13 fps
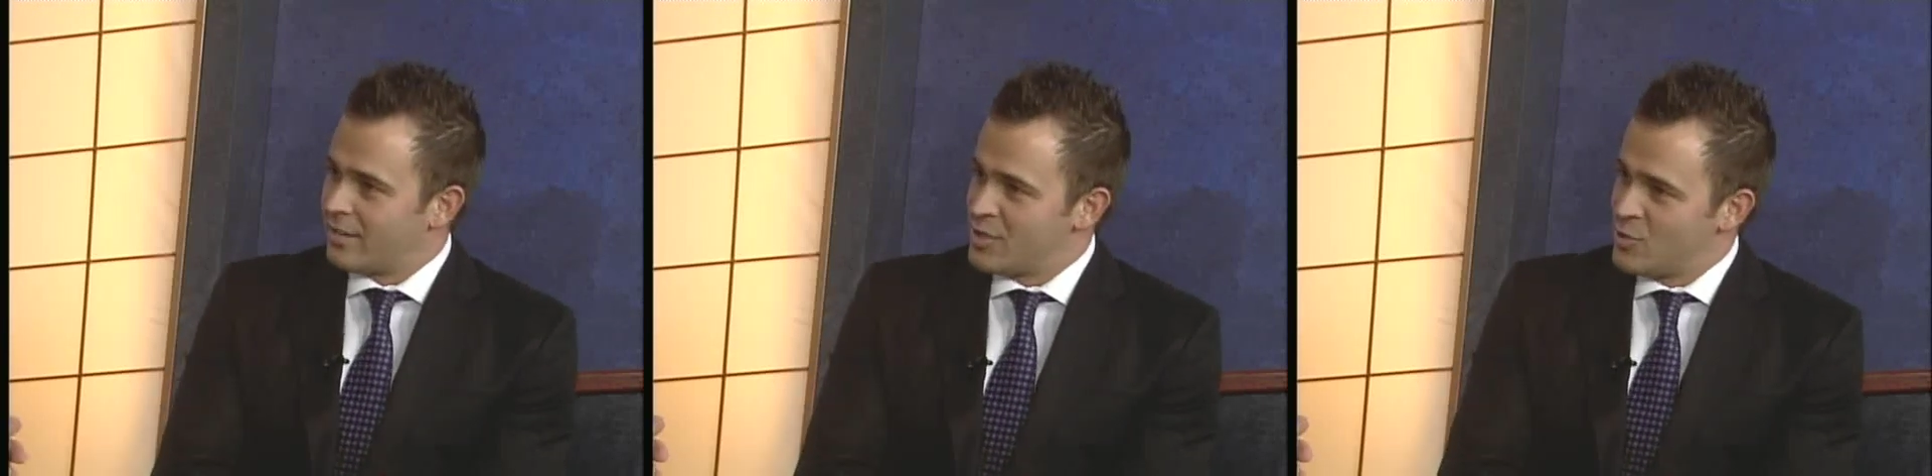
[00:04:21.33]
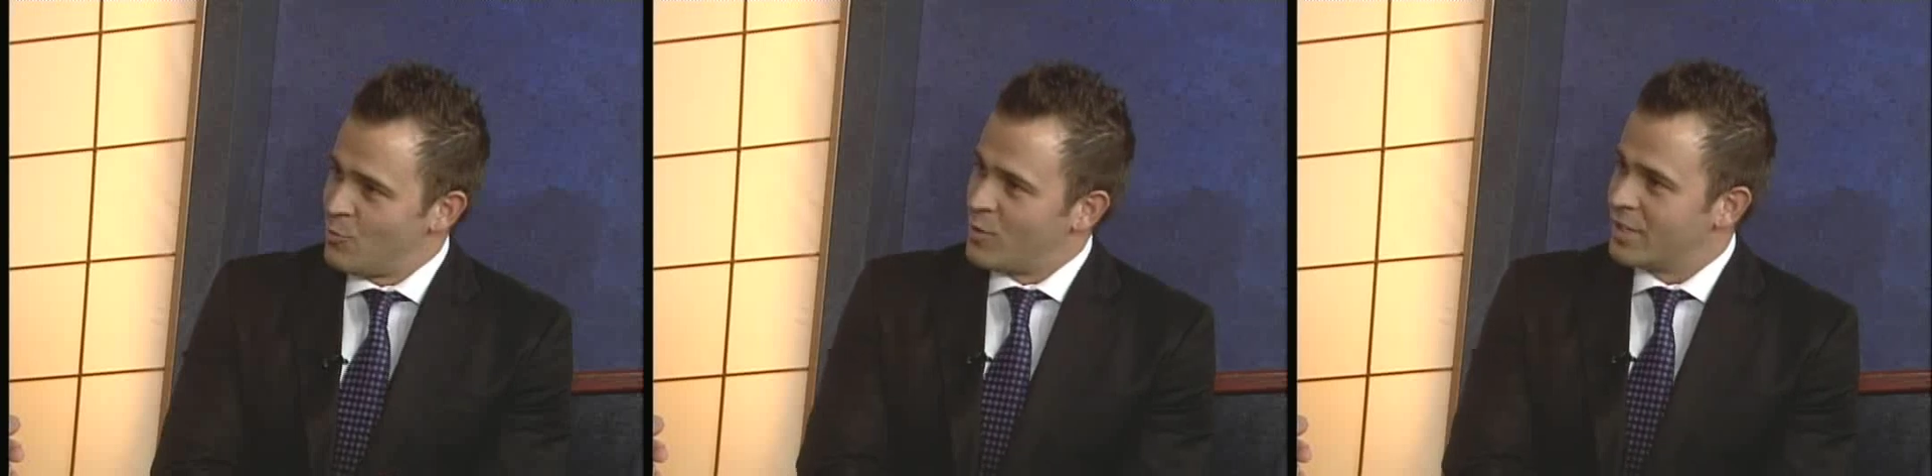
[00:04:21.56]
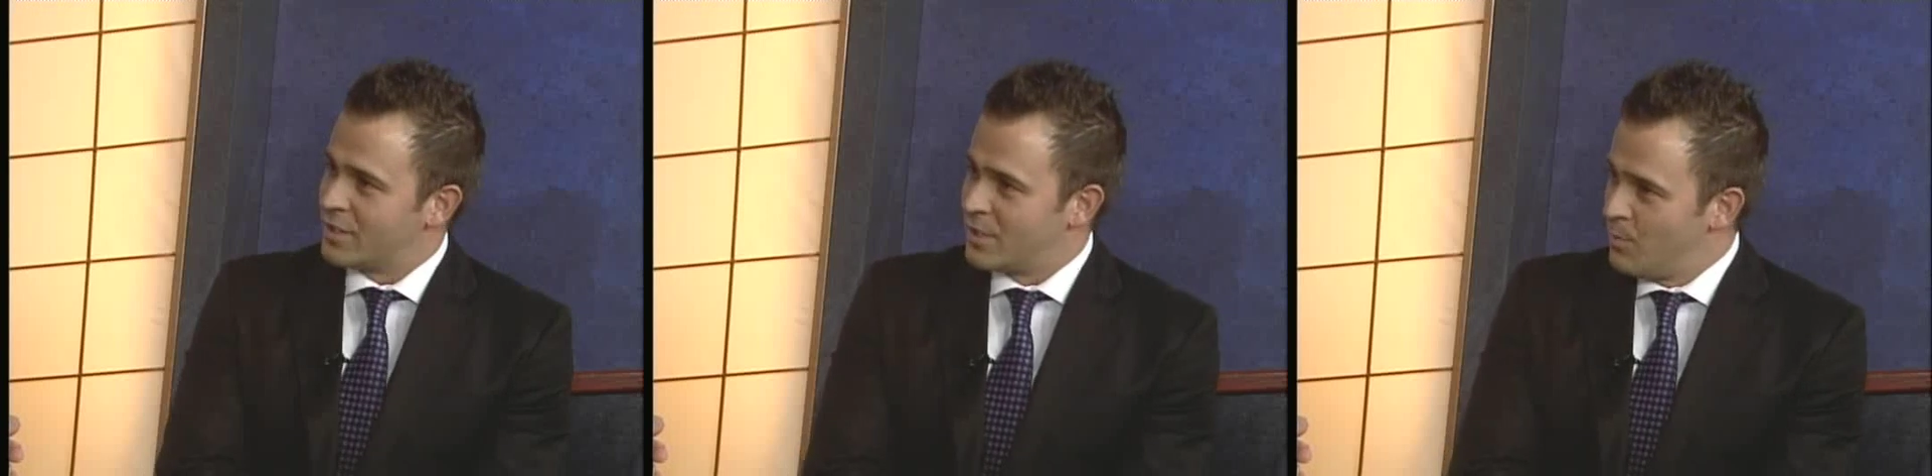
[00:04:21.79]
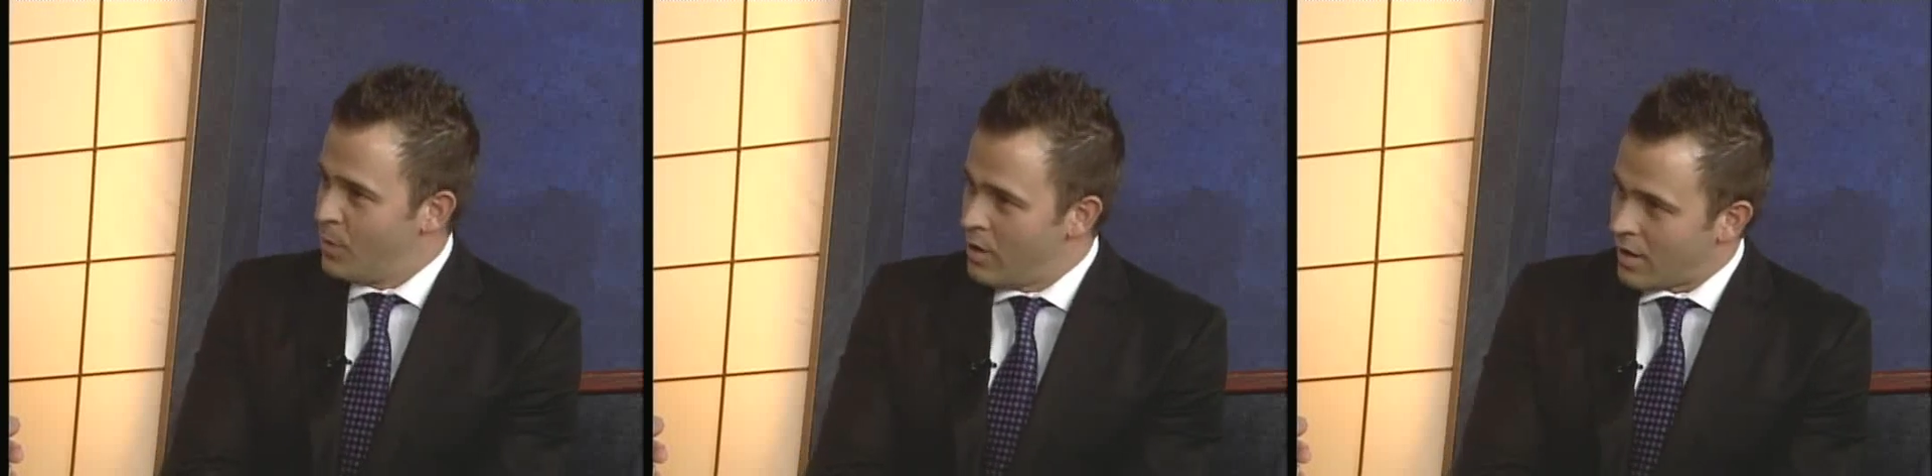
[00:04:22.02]
You will get
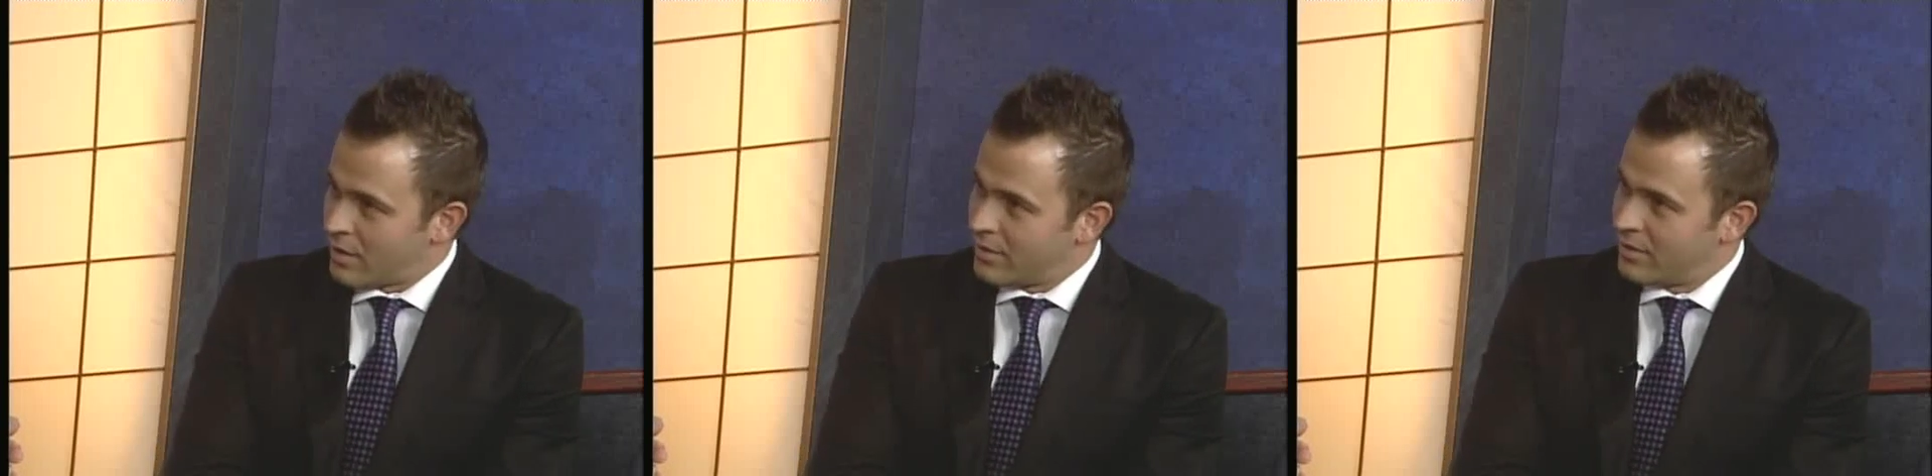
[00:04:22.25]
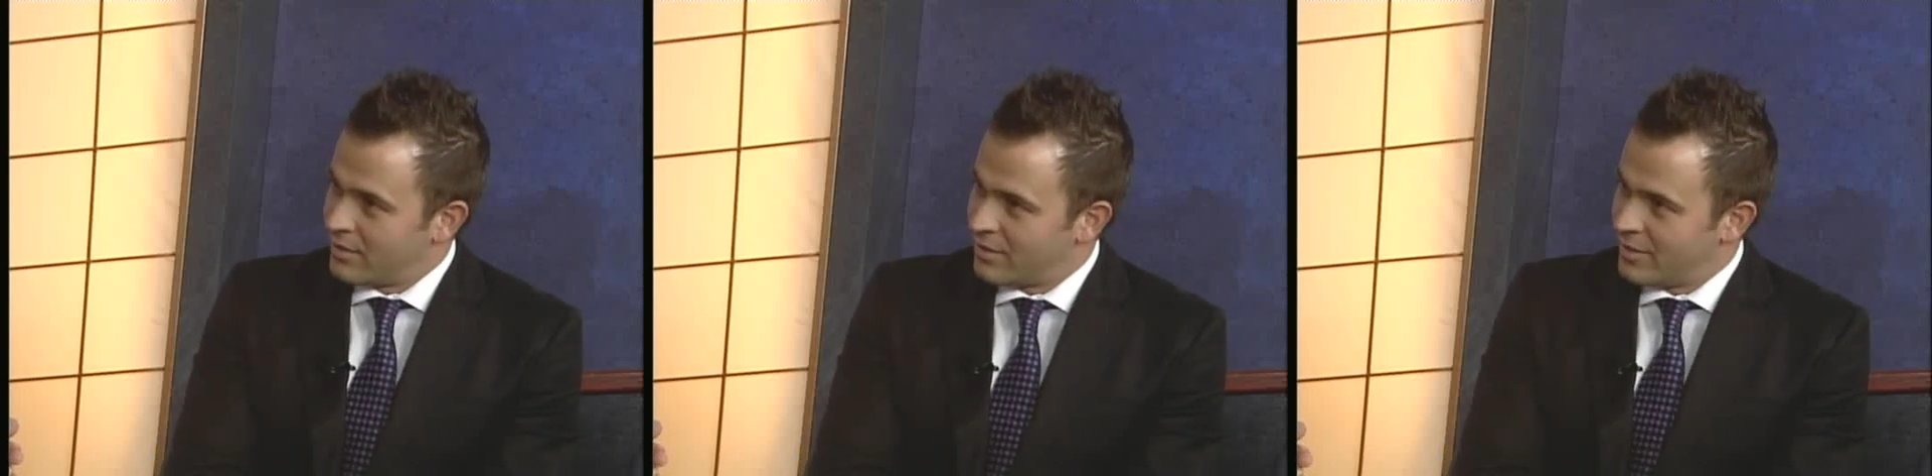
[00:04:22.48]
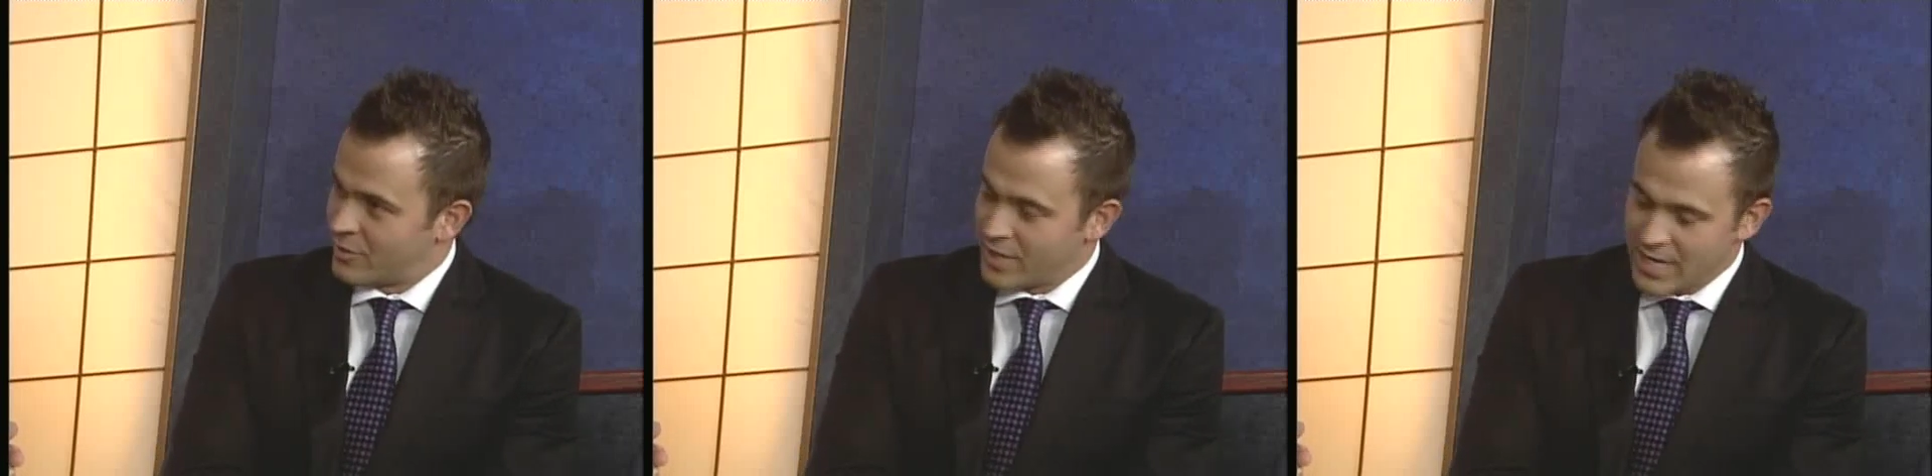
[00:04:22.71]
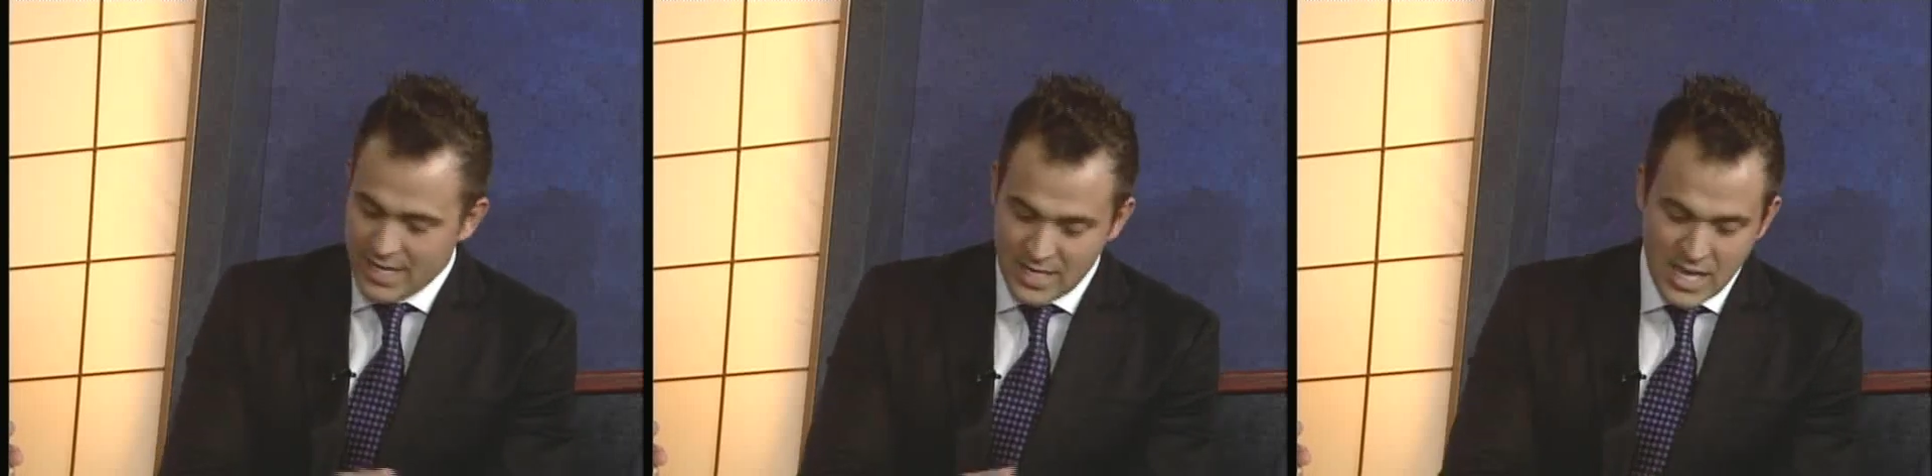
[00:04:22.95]
the book
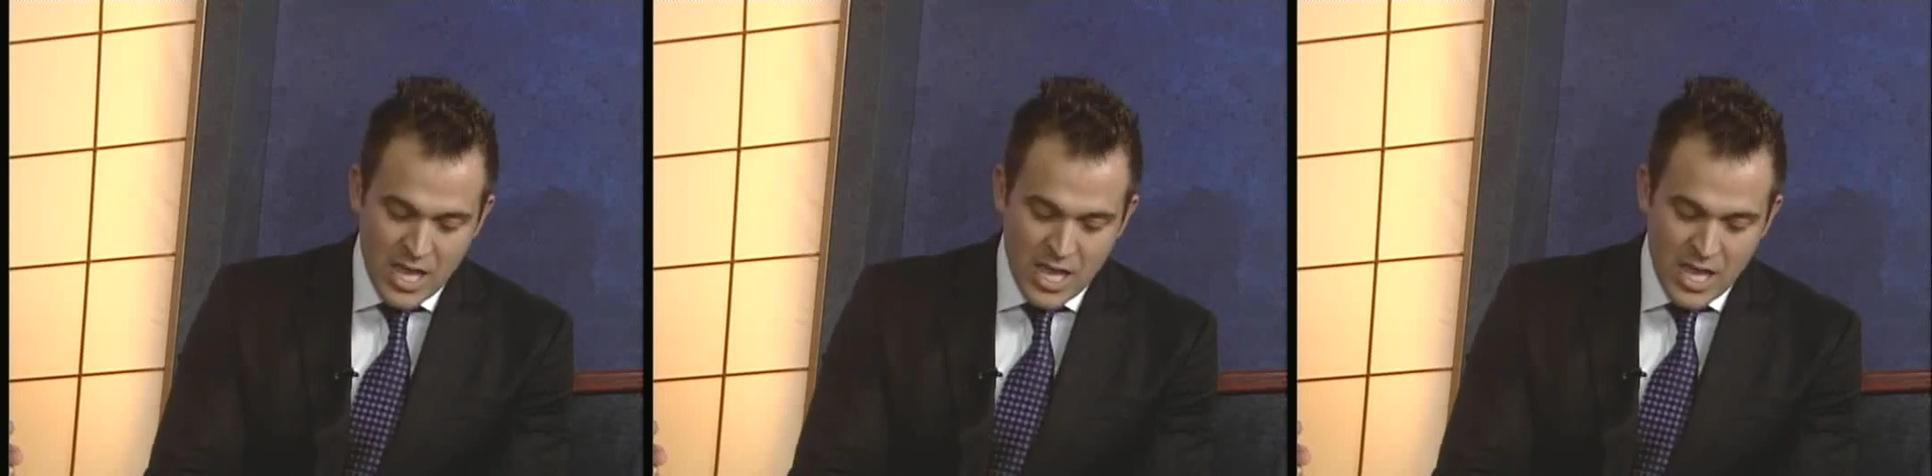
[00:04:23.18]
okay?